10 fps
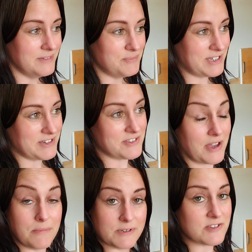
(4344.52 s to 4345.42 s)
because
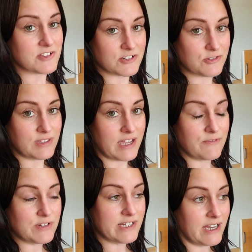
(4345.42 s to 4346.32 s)
I'm gonna start doing that
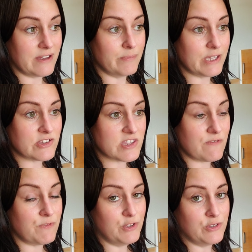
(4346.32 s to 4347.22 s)
every time because they
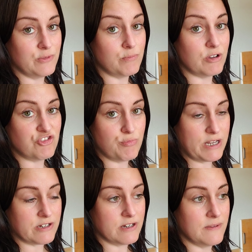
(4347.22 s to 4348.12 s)
feel much
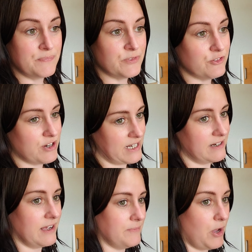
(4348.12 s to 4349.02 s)
better.
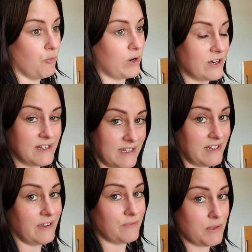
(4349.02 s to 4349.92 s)
Granted, I'm not wearing
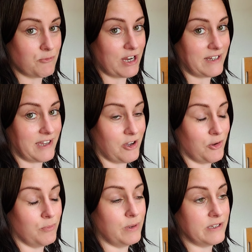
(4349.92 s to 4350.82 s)
any of them right
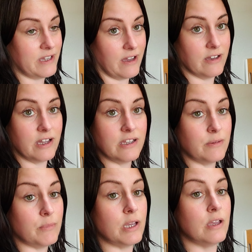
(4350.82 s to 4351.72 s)
now, but yeah, I am.